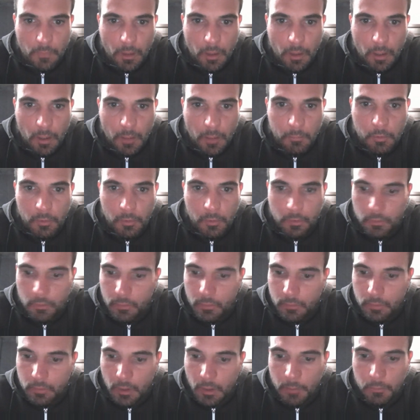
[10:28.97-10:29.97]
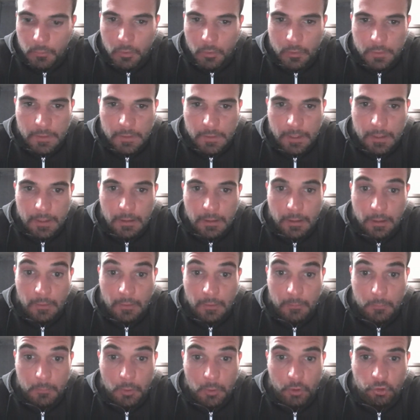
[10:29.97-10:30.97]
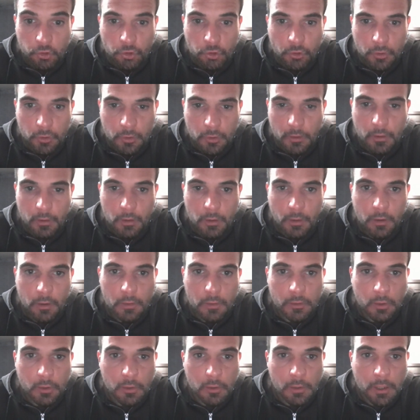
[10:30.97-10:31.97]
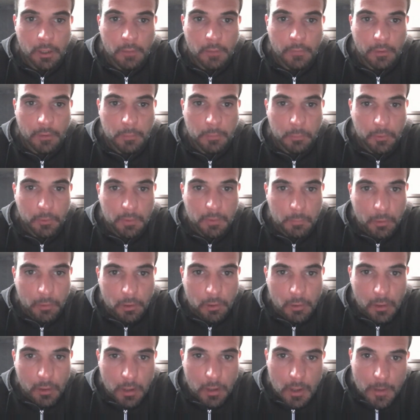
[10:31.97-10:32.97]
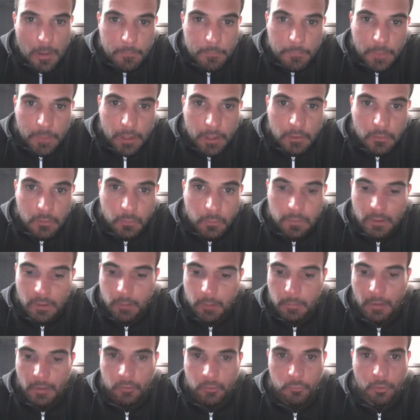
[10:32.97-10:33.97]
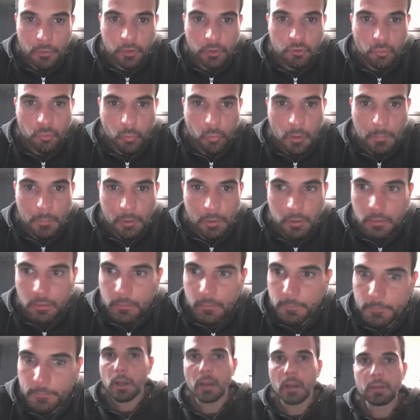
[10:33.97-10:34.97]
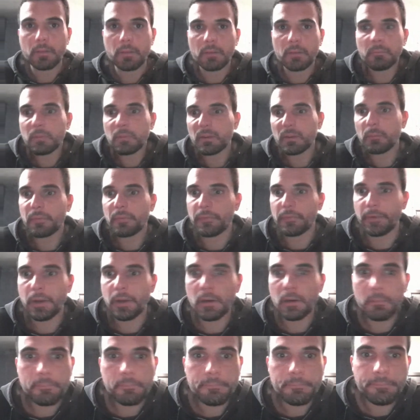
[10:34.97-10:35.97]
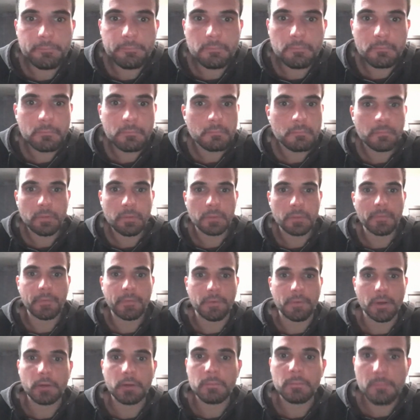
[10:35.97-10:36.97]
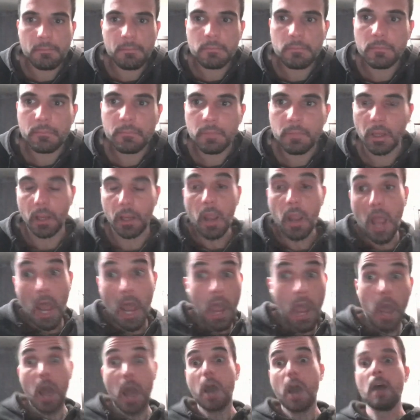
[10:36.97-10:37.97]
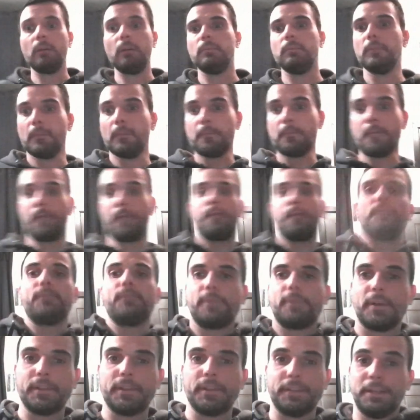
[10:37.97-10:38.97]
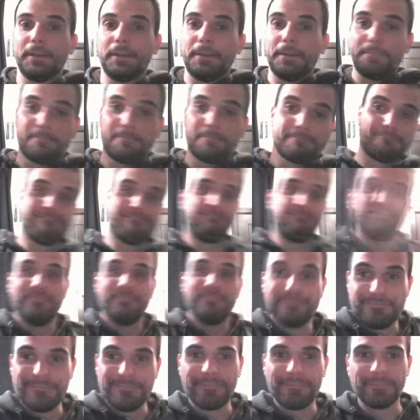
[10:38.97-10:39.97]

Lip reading: I'm gonna take as much dull knives as possible and use them as ranged weapon. It seems fair. Seems fair. Like and then I boom.